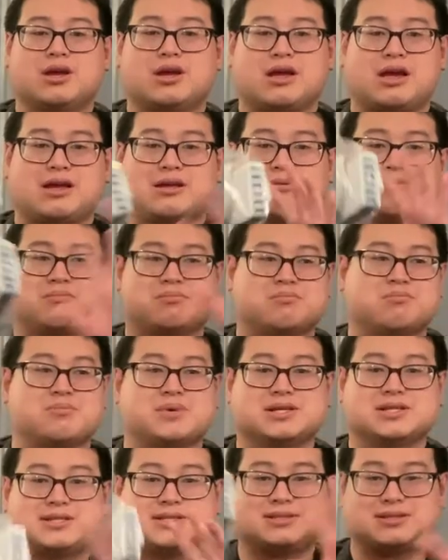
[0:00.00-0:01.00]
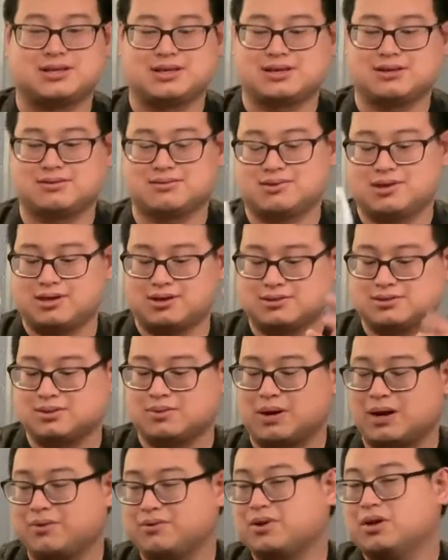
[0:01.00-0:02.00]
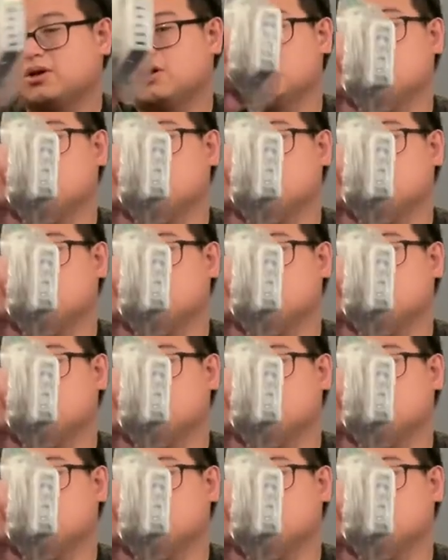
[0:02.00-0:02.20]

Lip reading: and missing things around.